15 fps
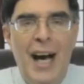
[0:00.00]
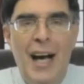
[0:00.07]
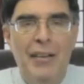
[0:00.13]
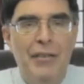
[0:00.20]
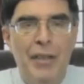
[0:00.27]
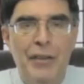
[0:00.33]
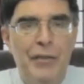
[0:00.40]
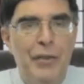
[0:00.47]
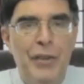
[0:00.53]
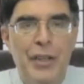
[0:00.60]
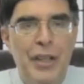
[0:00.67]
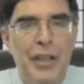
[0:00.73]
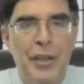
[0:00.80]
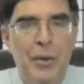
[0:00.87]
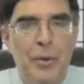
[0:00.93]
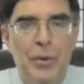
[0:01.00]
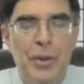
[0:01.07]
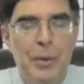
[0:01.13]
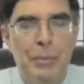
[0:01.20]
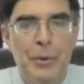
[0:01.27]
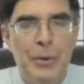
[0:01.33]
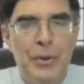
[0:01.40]
I love looking at old
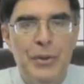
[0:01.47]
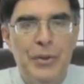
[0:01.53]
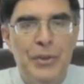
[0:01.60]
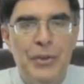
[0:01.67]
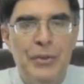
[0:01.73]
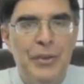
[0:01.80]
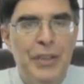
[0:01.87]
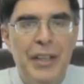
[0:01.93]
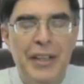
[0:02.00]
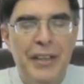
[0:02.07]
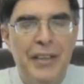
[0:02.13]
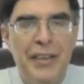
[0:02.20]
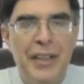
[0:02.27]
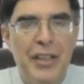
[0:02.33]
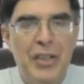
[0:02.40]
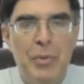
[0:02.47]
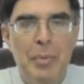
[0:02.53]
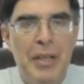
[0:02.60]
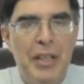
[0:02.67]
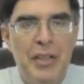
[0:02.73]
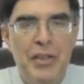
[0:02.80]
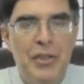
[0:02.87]
commercials and looking at things
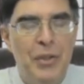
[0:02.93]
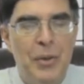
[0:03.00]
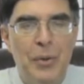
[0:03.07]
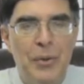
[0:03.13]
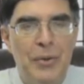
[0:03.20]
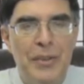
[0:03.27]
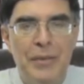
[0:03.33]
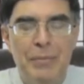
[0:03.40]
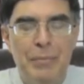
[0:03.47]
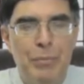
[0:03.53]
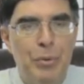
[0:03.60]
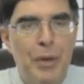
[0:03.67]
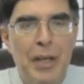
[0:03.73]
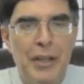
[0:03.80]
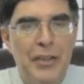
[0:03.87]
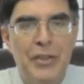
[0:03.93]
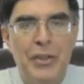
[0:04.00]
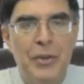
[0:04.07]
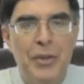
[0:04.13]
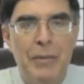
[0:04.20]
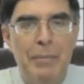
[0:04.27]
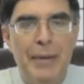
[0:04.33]
being sold and products
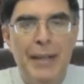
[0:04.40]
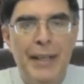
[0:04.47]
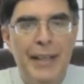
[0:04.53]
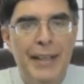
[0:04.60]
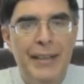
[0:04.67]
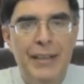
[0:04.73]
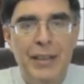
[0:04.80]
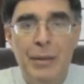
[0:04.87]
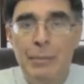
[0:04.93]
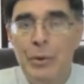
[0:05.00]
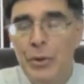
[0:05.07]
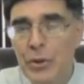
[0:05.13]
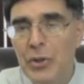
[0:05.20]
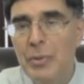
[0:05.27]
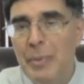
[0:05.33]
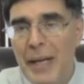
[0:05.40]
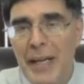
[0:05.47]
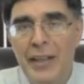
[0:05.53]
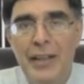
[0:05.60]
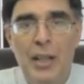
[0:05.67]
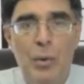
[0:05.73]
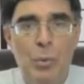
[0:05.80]
gone by. And commercials
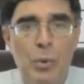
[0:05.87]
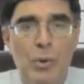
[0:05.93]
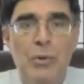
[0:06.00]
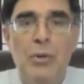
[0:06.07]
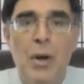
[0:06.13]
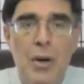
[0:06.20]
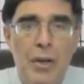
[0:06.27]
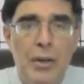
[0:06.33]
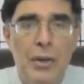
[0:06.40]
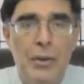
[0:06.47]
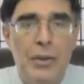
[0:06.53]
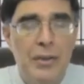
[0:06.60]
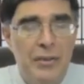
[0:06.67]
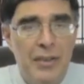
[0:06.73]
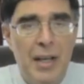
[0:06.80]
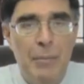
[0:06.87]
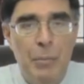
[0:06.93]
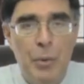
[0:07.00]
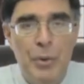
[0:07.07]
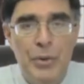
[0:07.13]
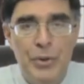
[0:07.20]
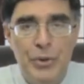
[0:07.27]
back then were longer and a lot
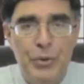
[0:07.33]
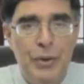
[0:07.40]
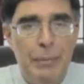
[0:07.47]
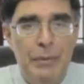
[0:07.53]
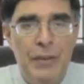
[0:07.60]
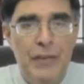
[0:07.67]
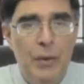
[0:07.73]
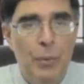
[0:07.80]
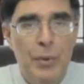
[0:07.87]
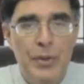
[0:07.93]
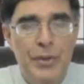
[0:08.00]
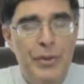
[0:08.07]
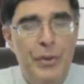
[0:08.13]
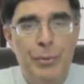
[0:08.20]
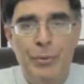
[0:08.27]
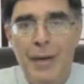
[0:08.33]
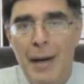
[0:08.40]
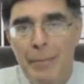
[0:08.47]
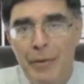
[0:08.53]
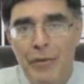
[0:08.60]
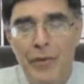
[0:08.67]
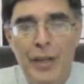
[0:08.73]
more descriptive. It wasn't the
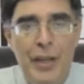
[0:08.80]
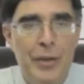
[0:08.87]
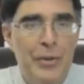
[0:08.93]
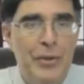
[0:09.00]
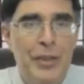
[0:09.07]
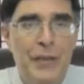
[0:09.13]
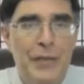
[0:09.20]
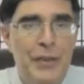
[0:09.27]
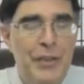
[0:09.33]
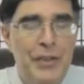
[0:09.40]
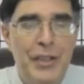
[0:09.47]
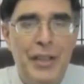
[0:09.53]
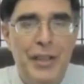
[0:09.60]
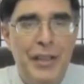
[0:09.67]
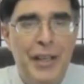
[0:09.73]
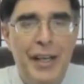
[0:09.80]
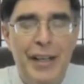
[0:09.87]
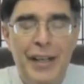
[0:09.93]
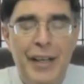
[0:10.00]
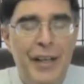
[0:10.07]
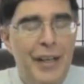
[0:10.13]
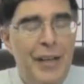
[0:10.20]
rapid-fire stuff you see
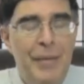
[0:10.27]
today.